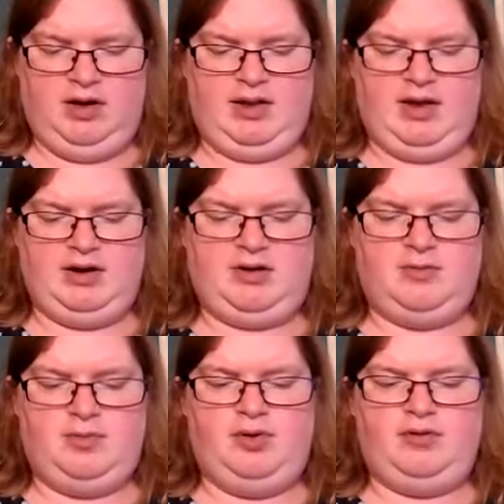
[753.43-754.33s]
And then you
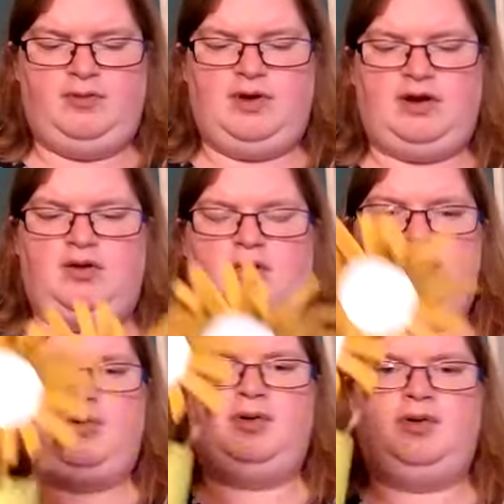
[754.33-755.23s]
can put them in a
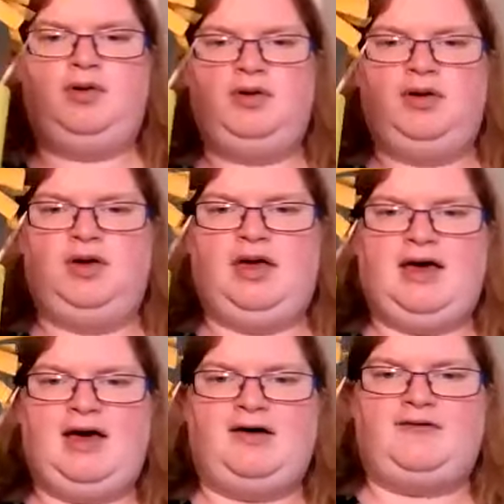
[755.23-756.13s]
cup
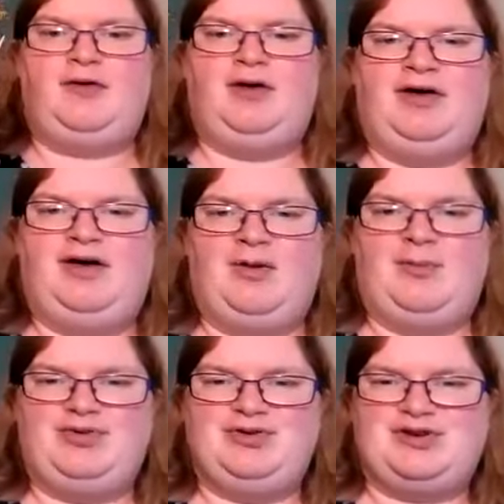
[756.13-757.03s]
and have a
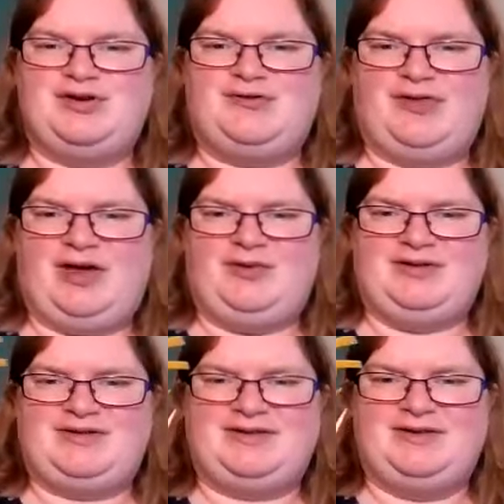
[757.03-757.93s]
bunch of
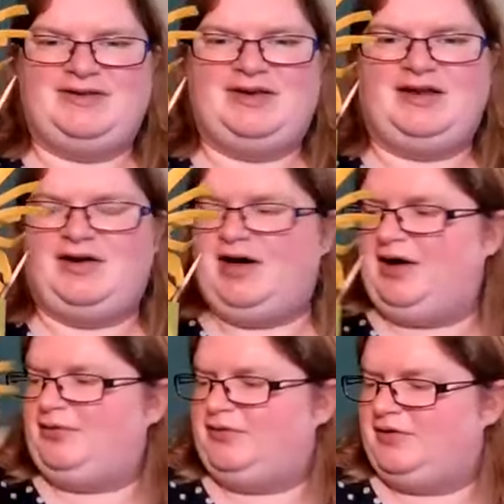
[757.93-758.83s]
flowers in your
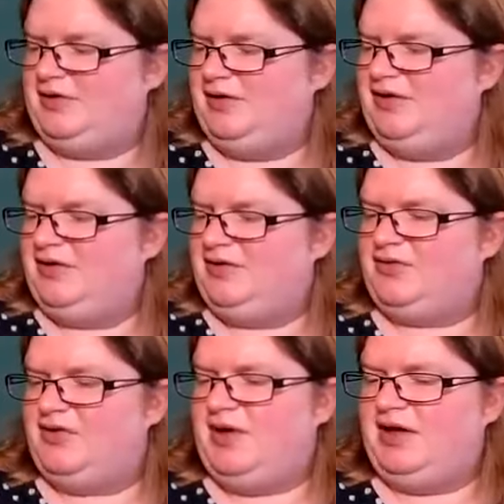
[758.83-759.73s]
house
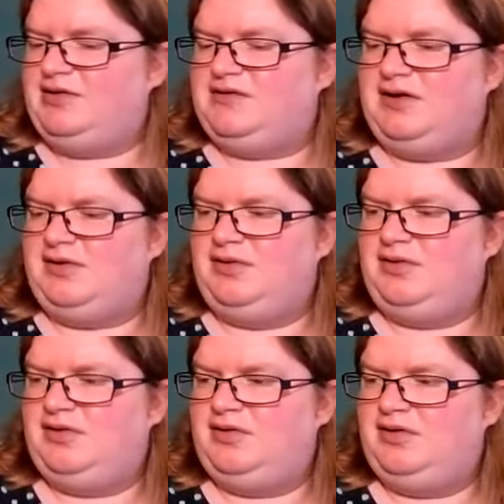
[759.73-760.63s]
to remind you